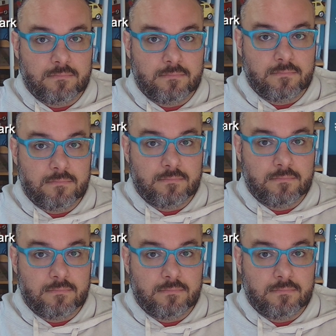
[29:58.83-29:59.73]
keep some
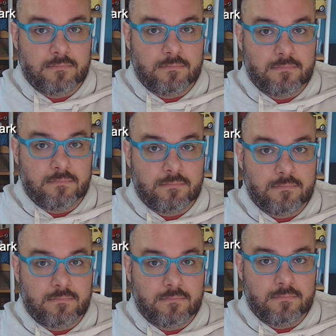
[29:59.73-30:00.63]
eyes
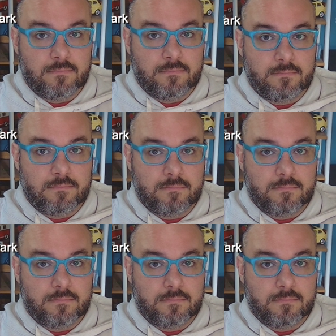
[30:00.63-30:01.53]
on
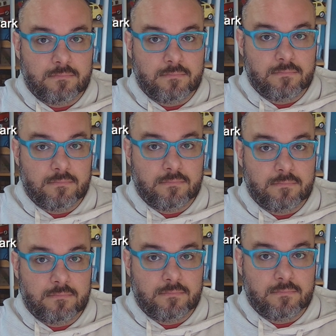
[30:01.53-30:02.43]
this game,
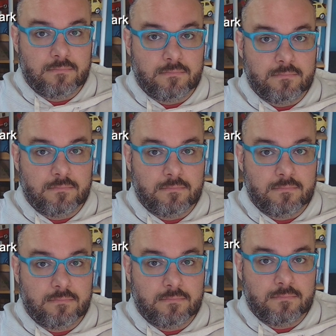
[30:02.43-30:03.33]
just because
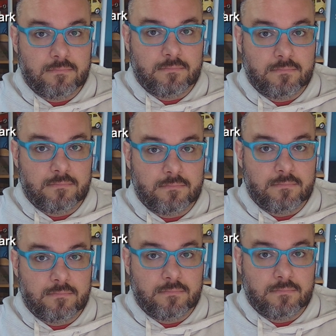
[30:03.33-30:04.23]

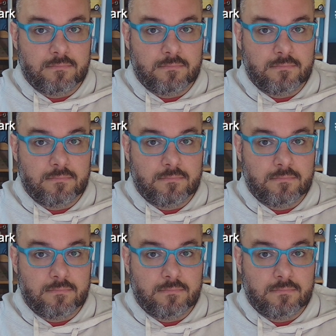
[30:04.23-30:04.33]
who's